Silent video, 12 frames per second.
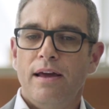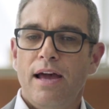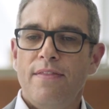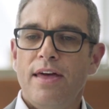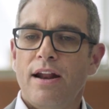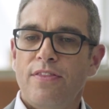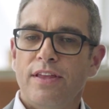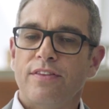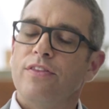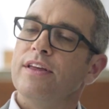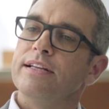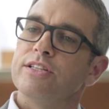And then I think the
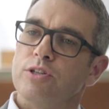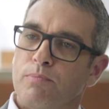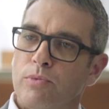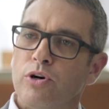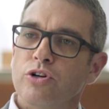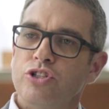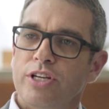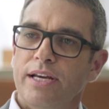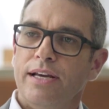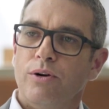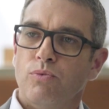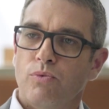thing that's
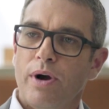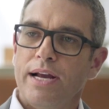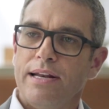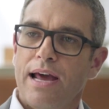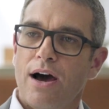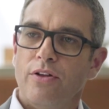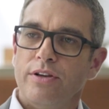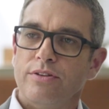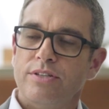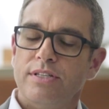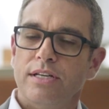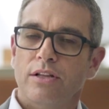emerging right now that you
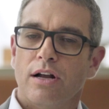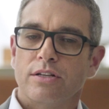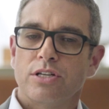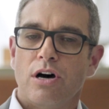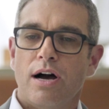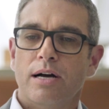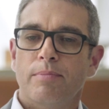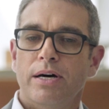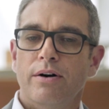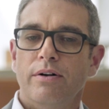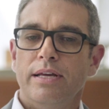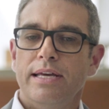see a lot of talk
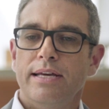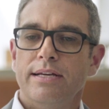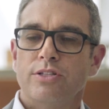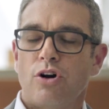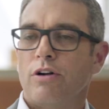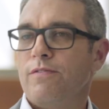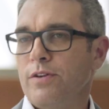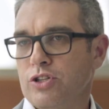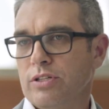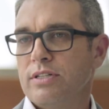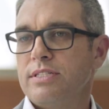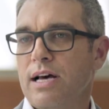about is
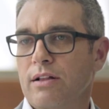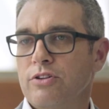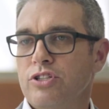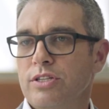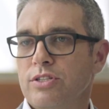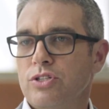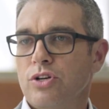artificial intelligence.